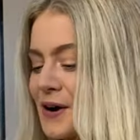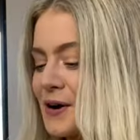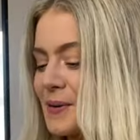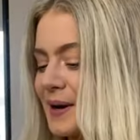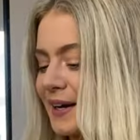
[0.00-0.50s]

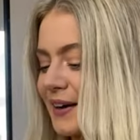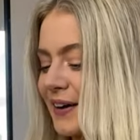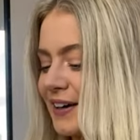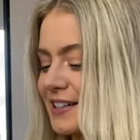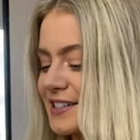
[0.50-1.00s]
Oh my
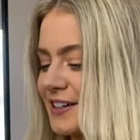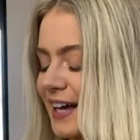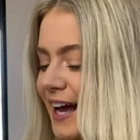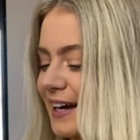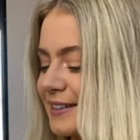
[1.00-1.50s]
gosh.
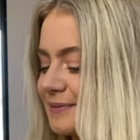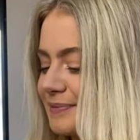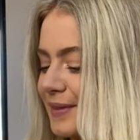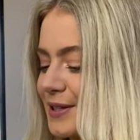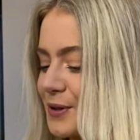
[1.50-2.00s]
Okay,
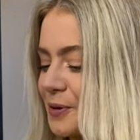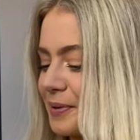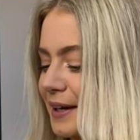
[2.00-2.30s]
let's open